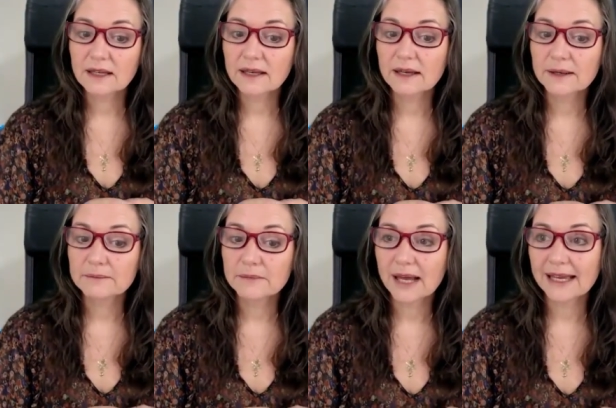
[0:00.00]

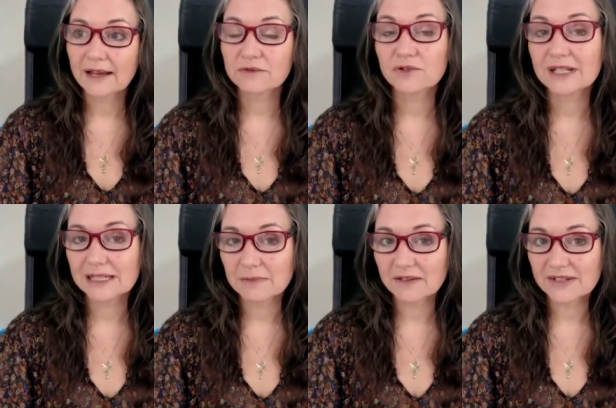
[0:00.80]
I have
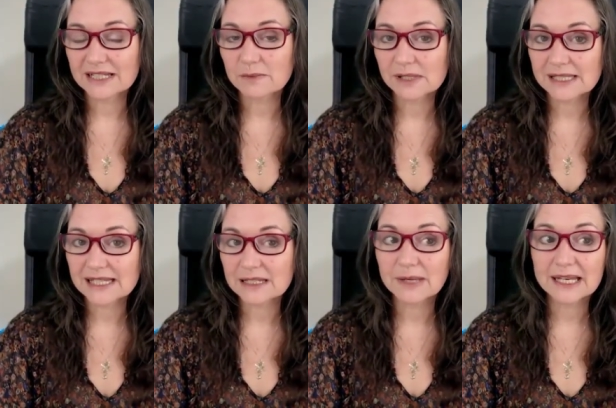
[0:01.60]
treated my vestibular
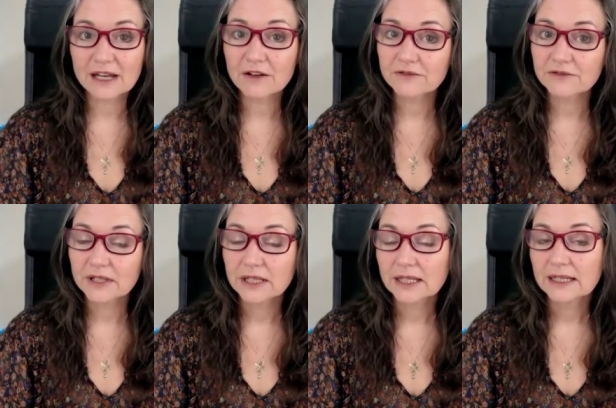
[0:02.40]
system enough,
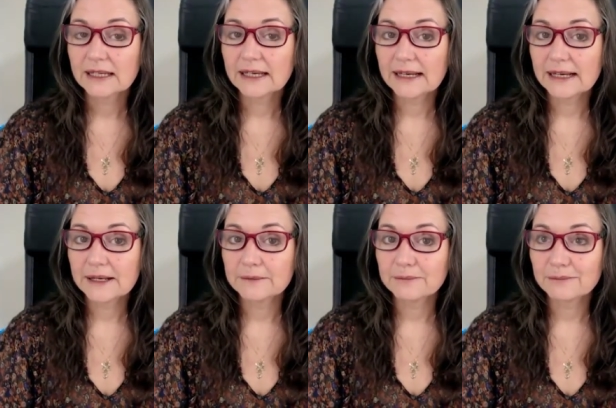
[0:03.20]

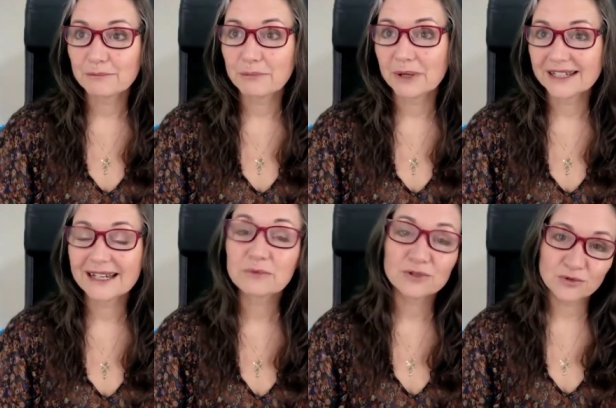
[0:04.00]
and
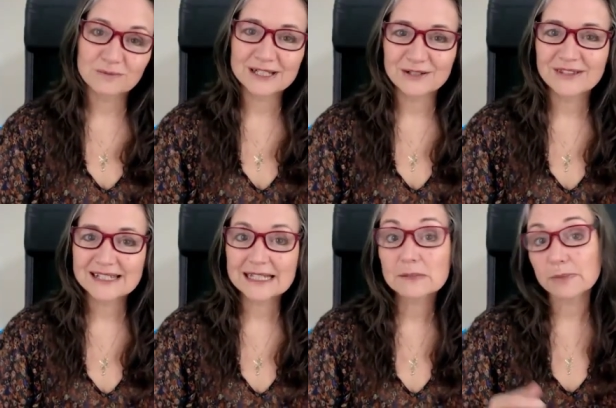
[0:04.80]
I wouldn't normally do these
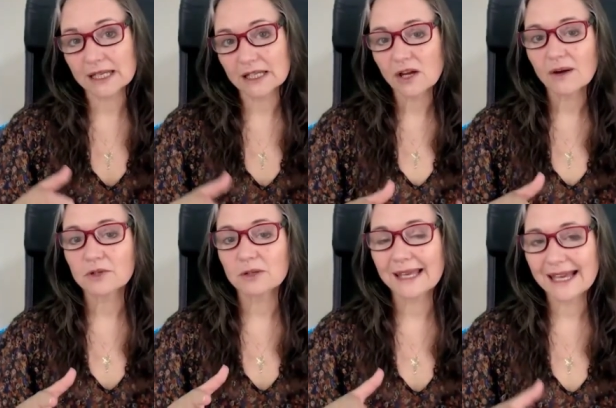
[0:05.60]
things, but I know I'm
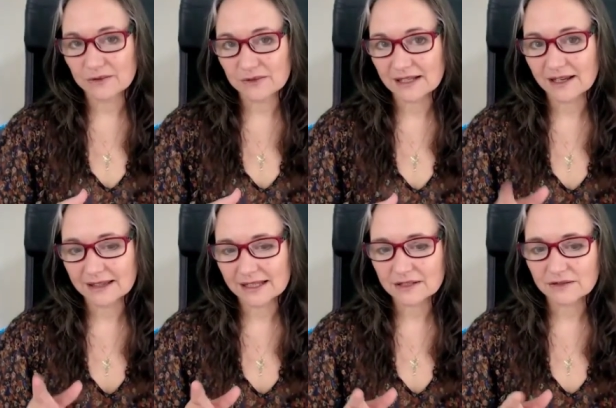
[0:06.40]
going to be outside. And
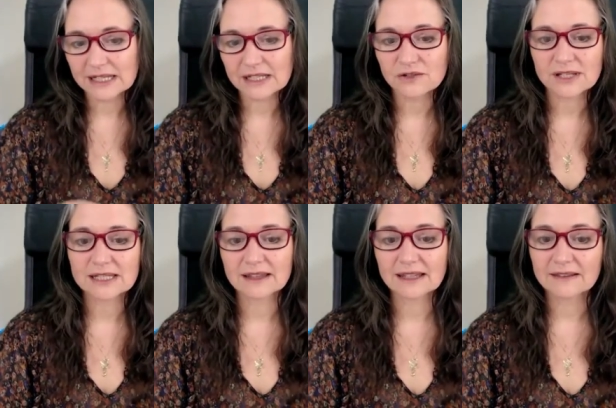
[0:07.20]
that's a really
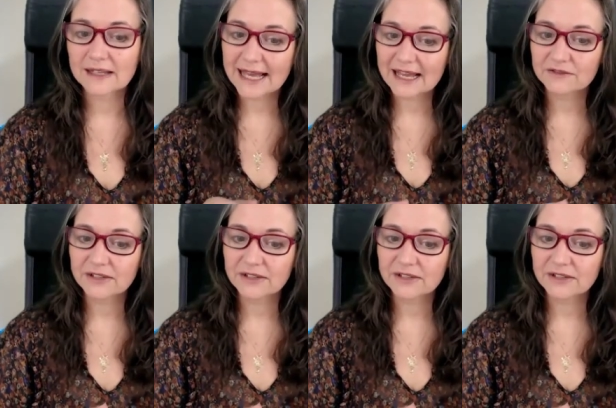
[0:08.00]
interesting thing, that I'm